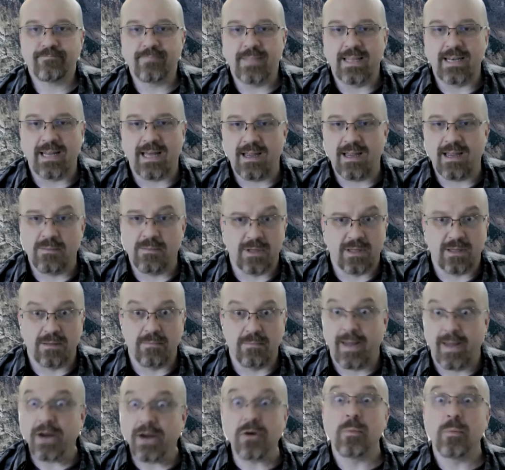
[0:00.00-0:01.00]
And I am a
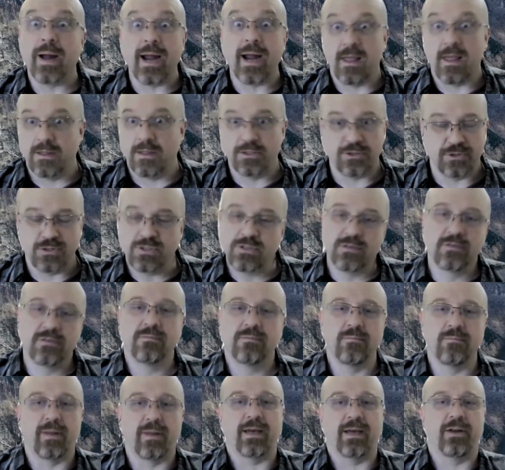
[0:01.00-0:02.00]
microbiologist
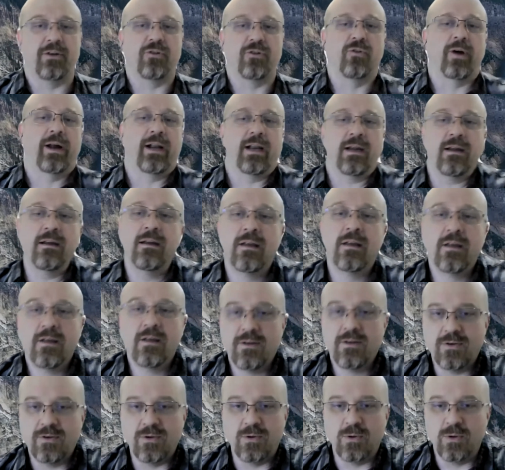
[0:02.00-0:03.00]
by training
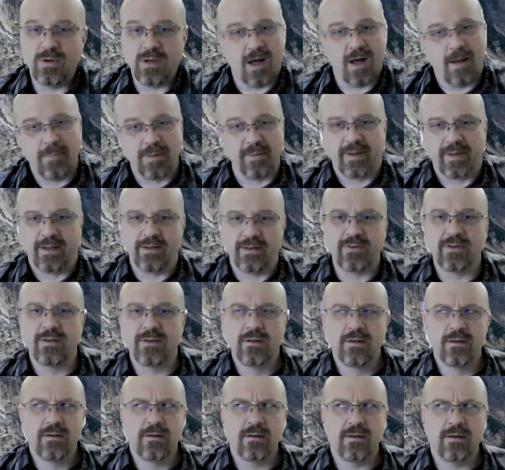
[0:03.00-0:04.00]
to complement
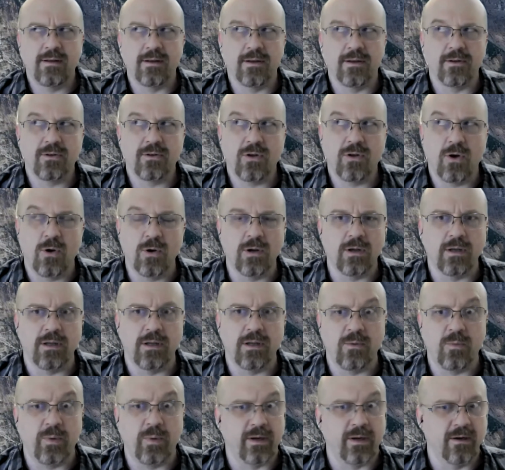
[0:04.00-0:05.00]
in a
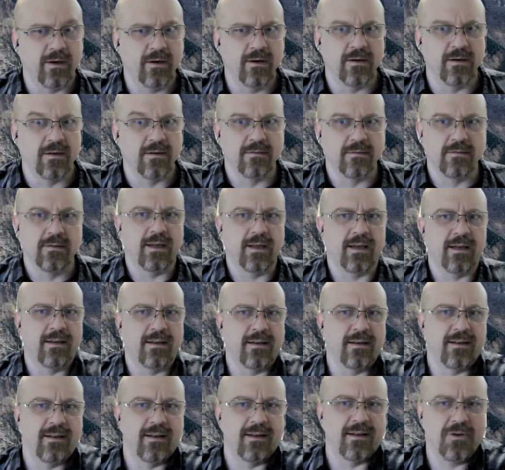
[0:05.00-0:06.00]
totally weird and
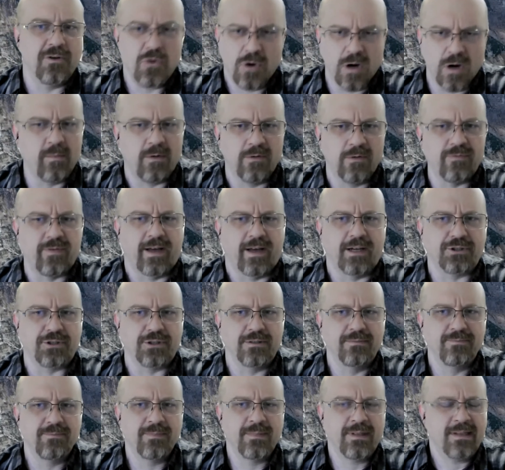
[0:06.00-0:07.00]
normal
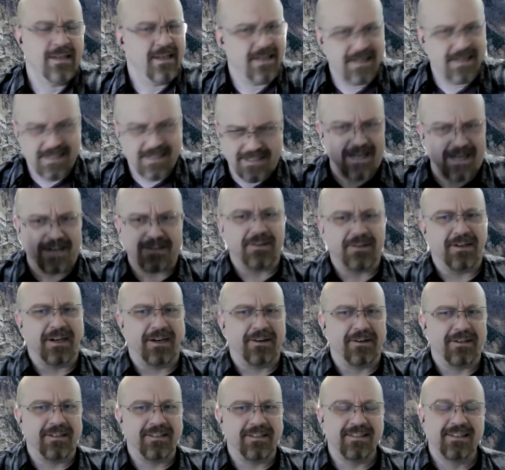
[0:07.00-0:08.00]
fashion, Dr.
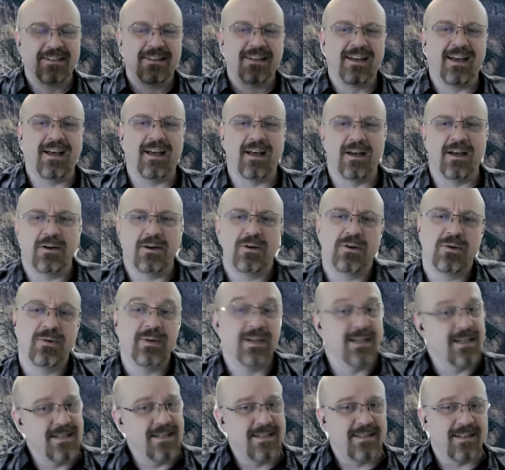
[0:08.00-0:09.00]
Ahrens, who
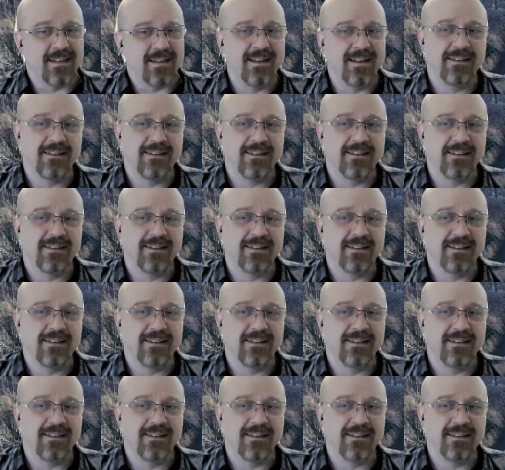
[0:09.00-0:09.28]
is...